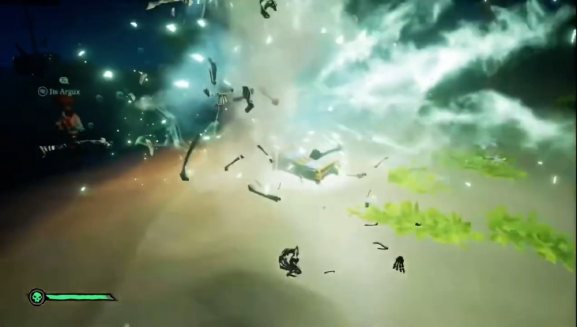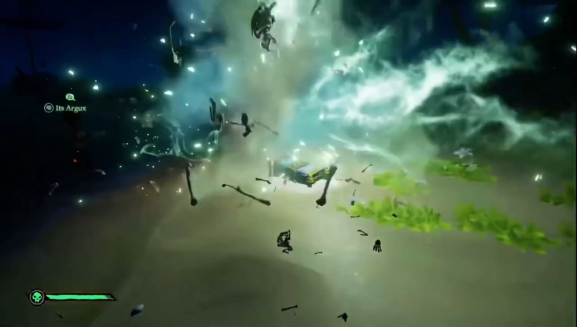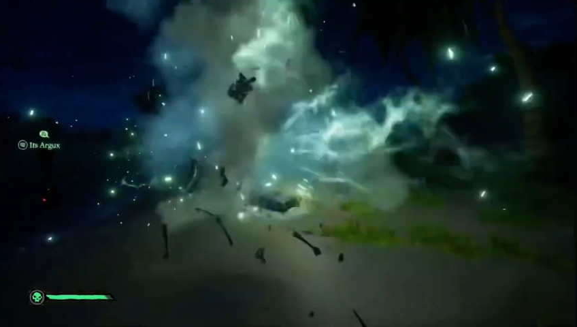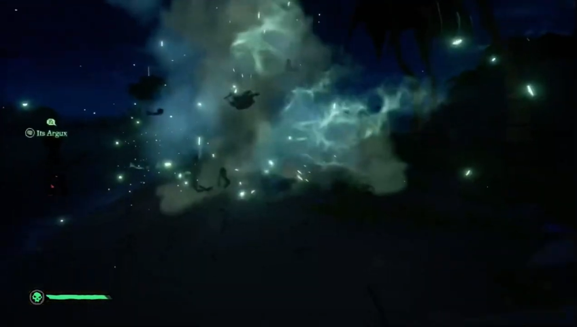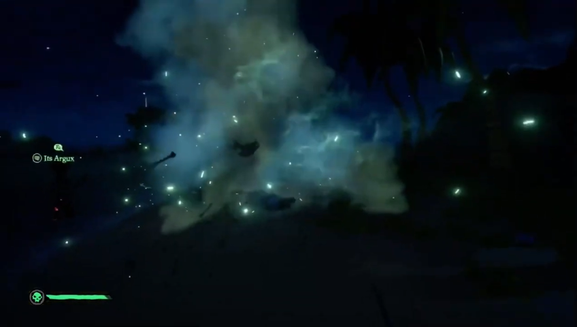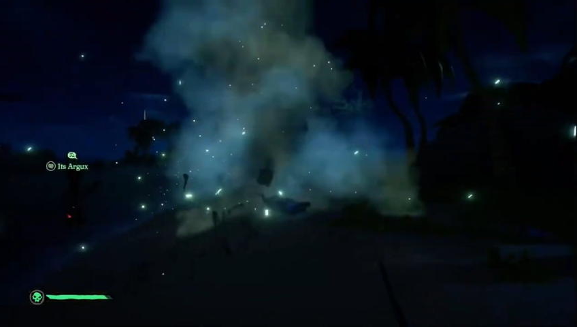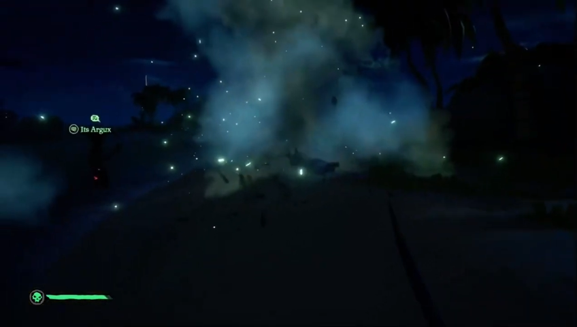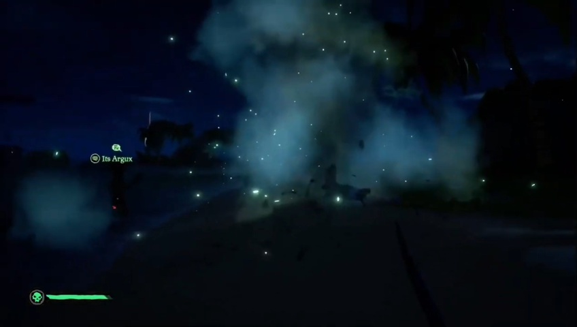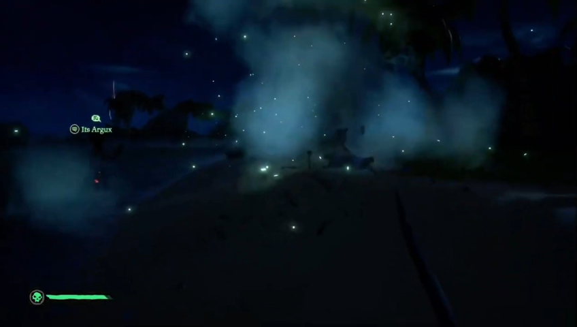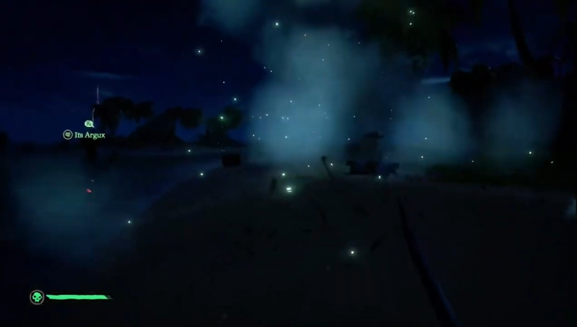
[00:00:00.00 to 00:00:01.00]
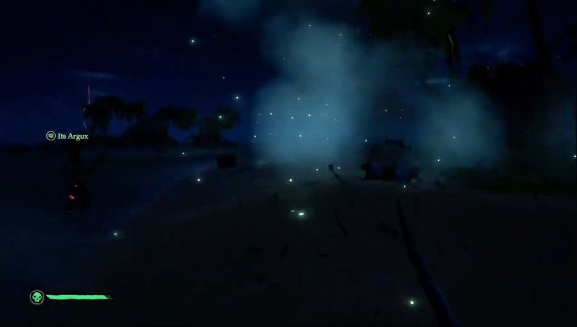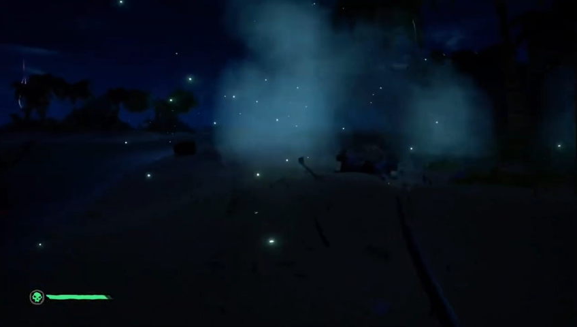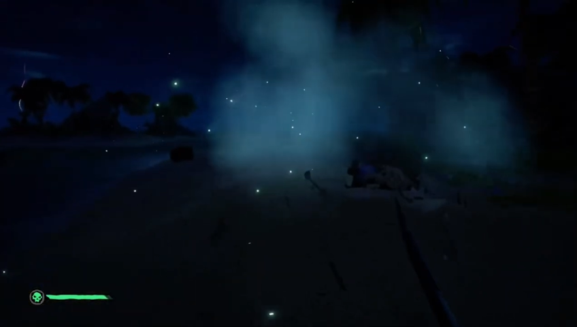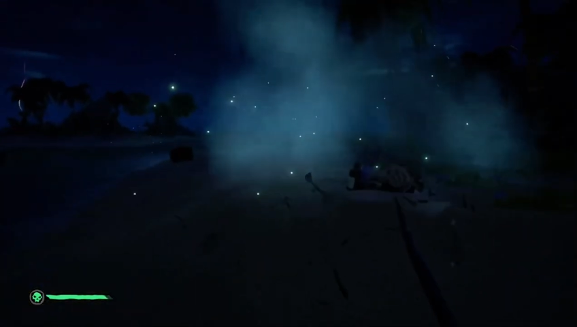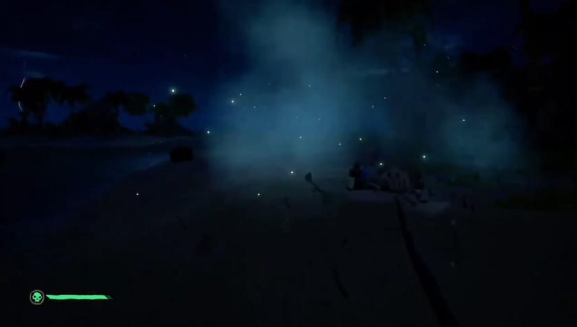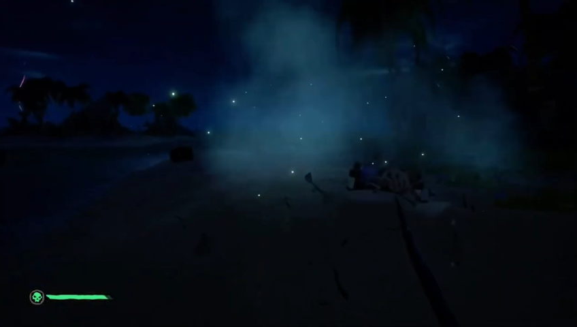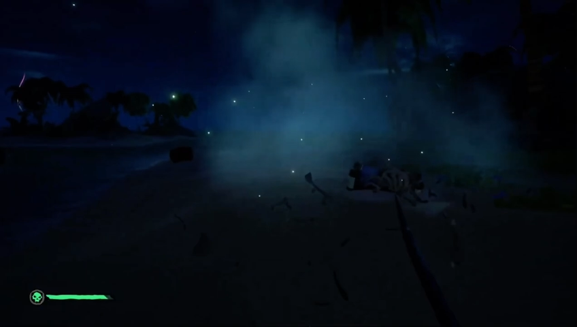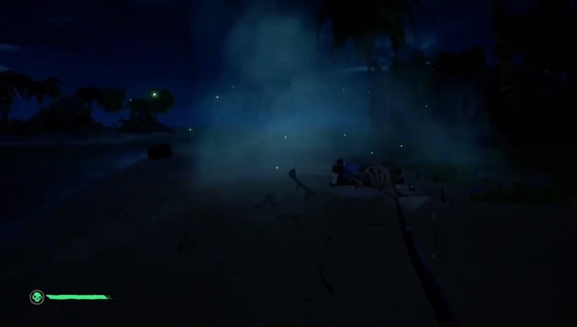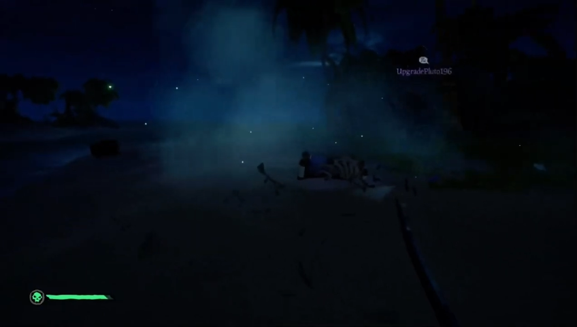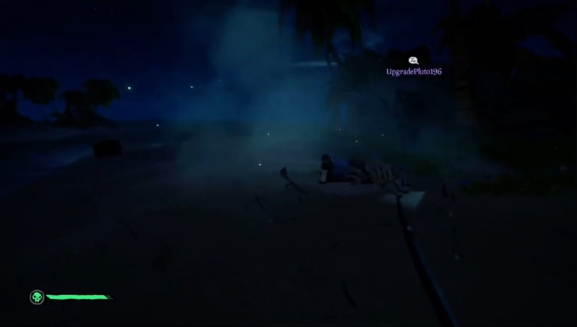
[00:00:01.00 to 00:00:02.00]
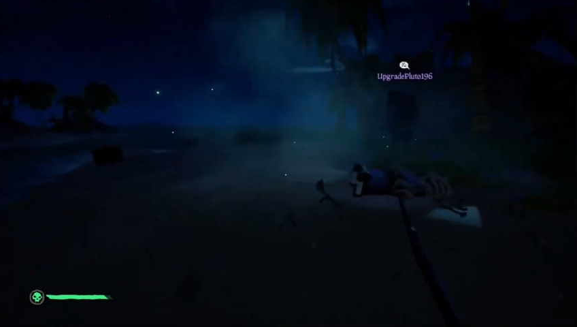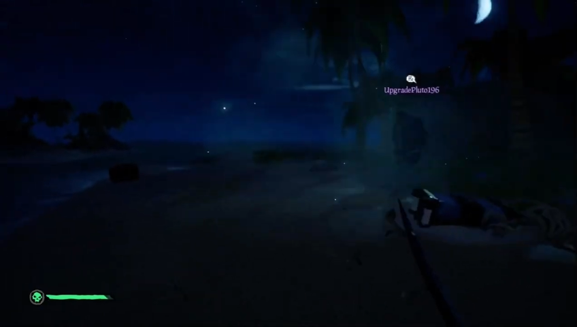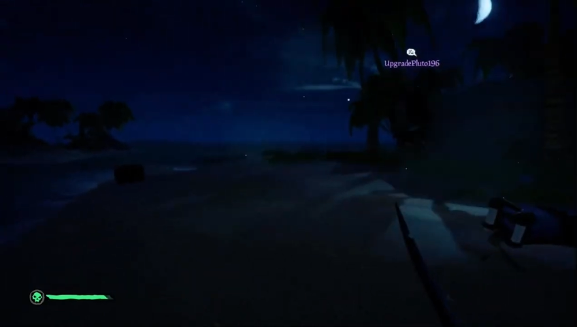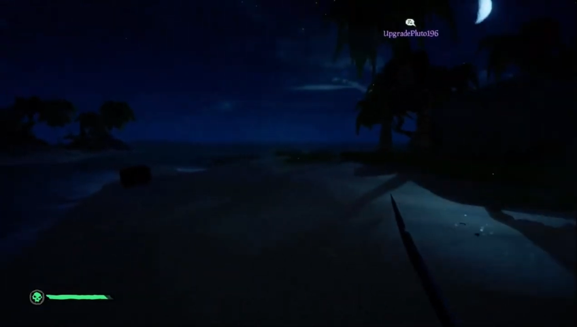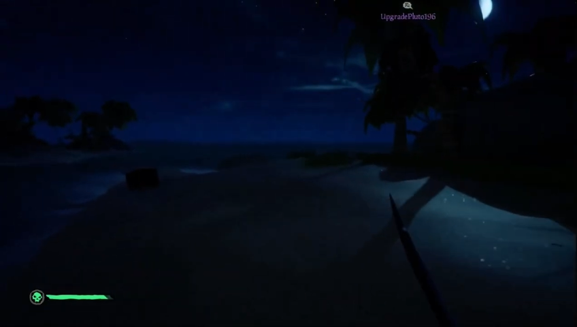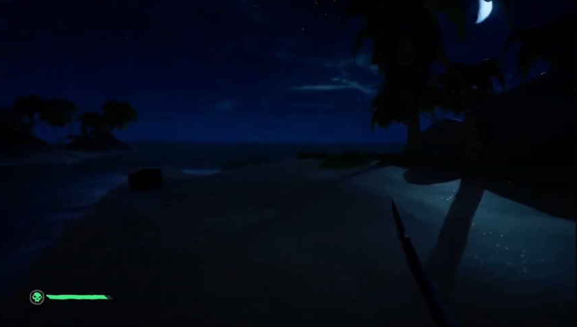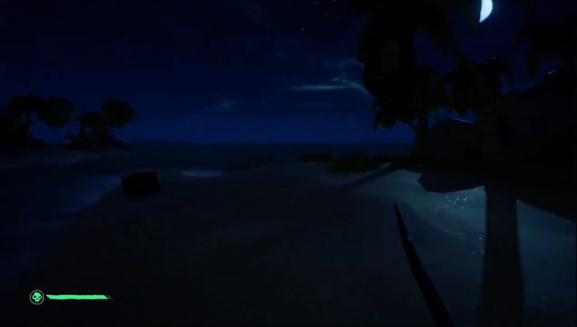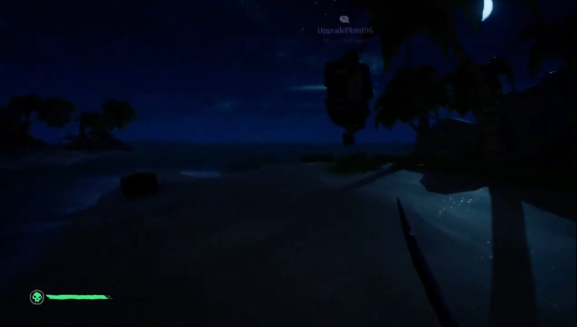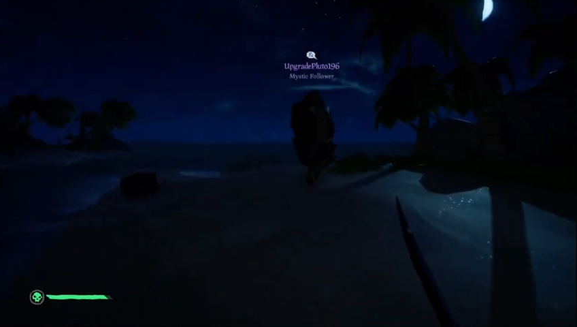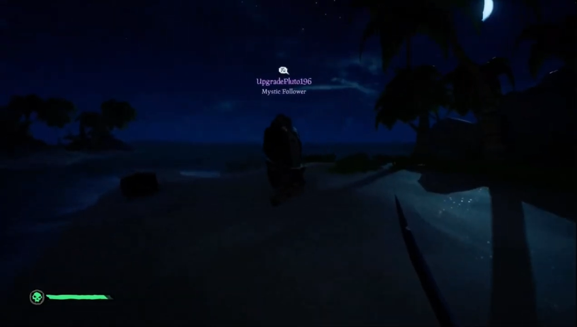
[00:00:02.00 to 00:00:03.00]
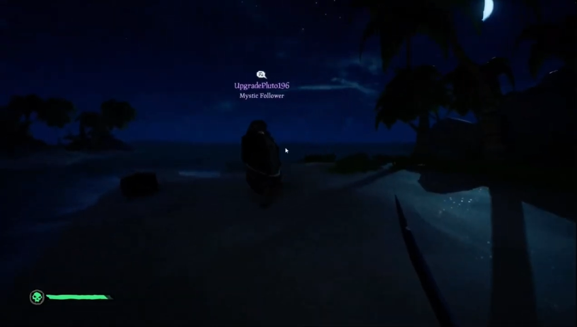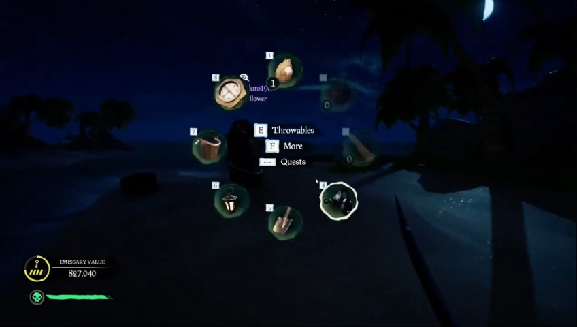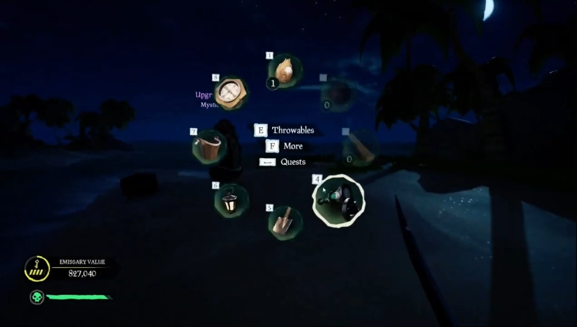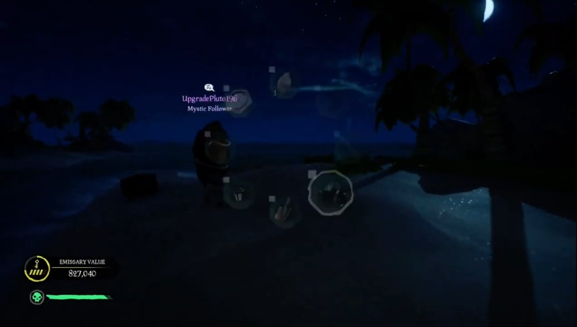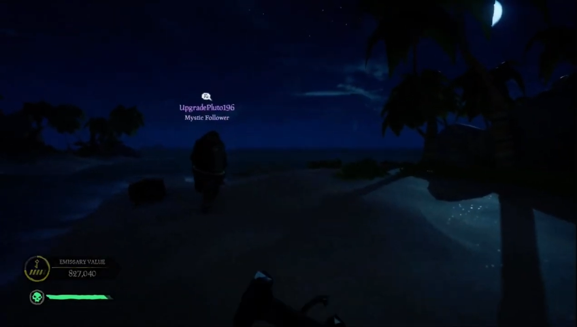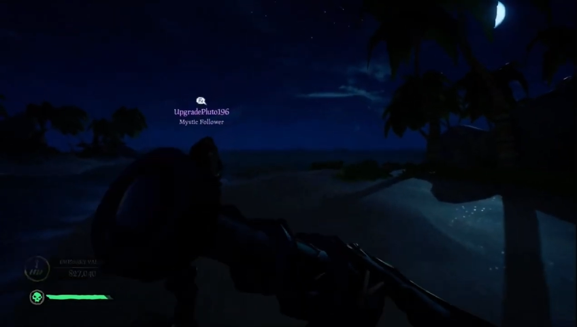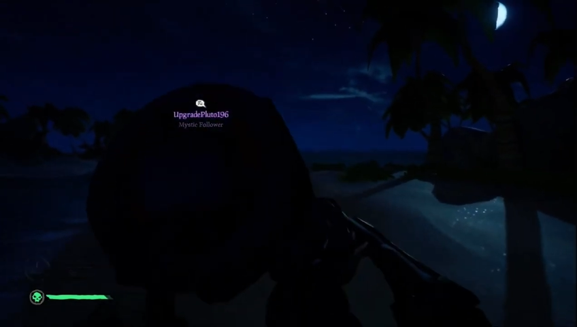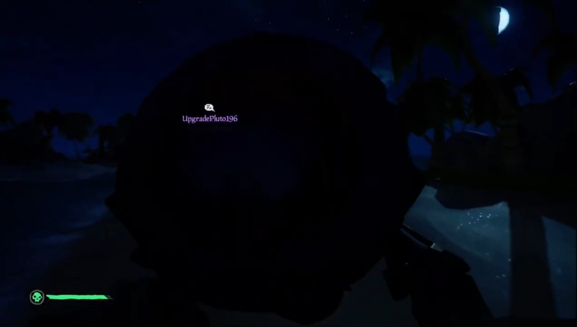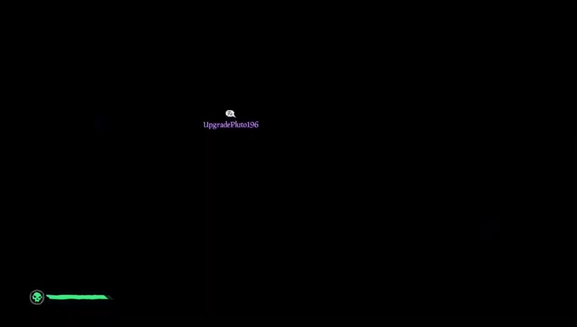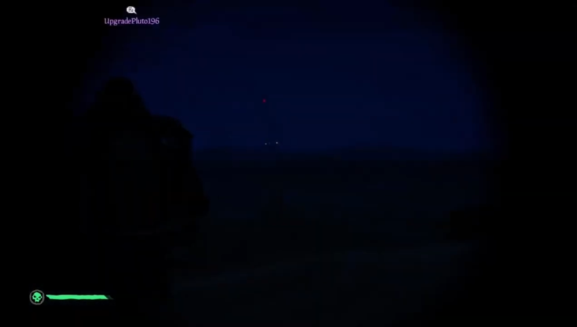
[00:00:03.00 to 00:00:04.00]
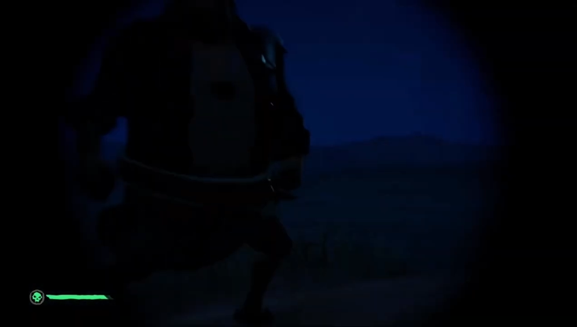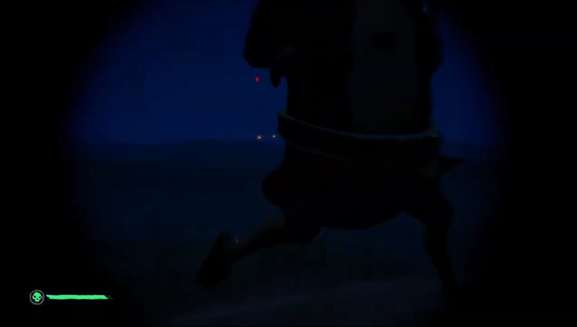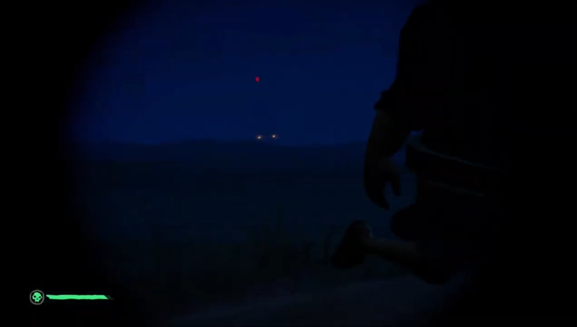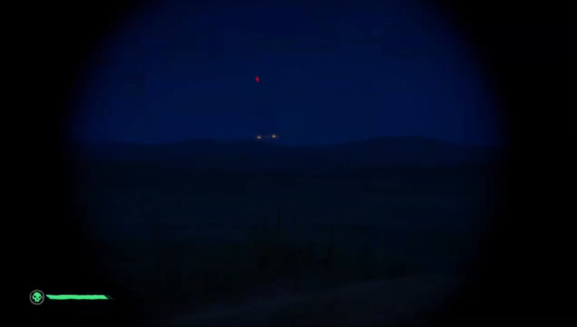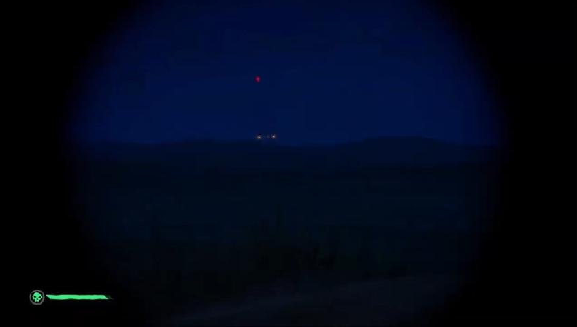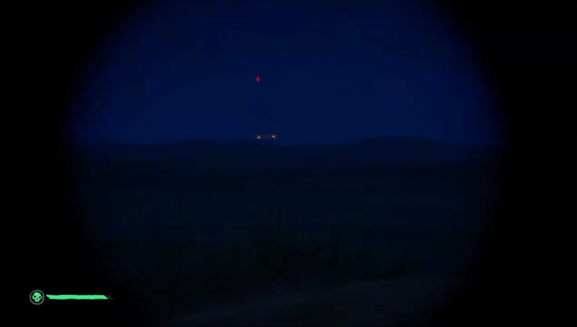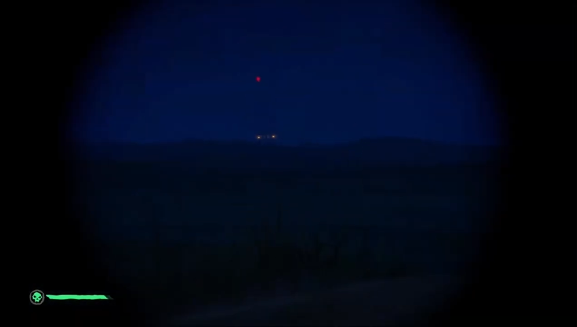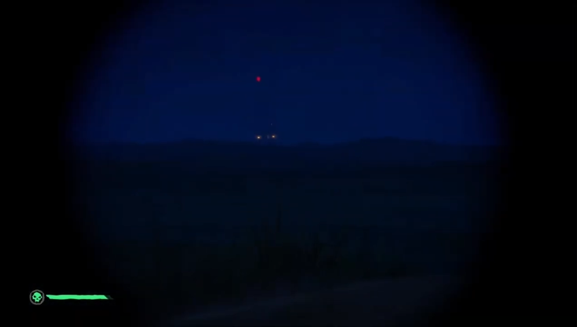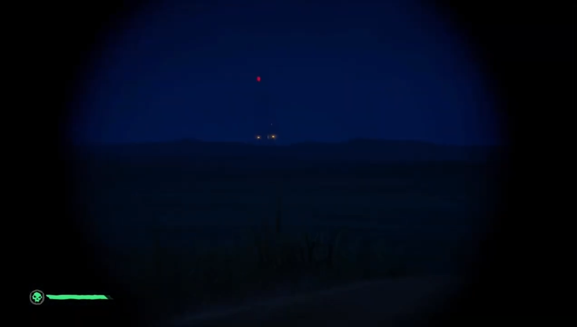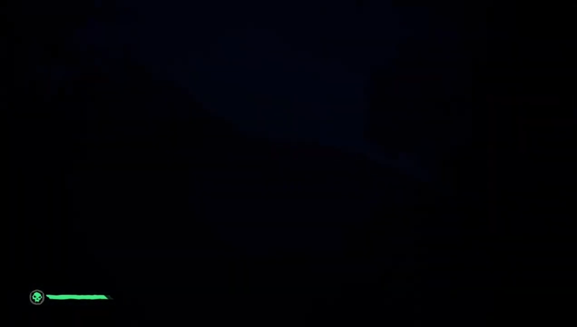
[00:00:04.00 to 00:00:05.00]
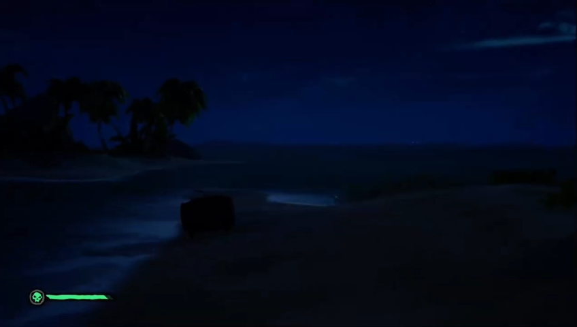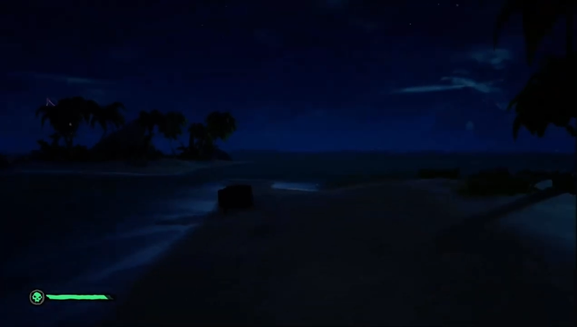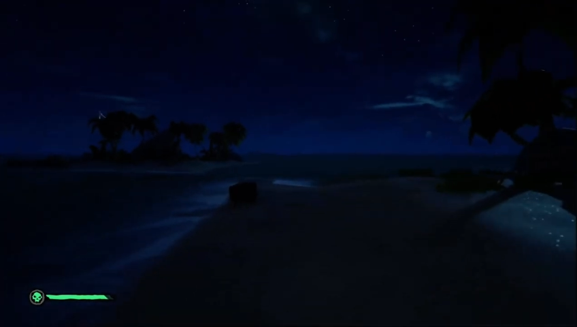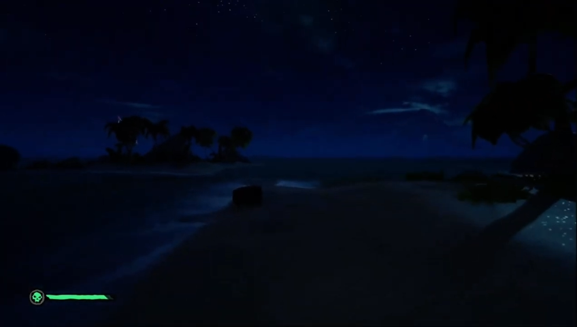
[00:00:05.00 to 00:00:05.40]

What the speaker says: (no speaker visible)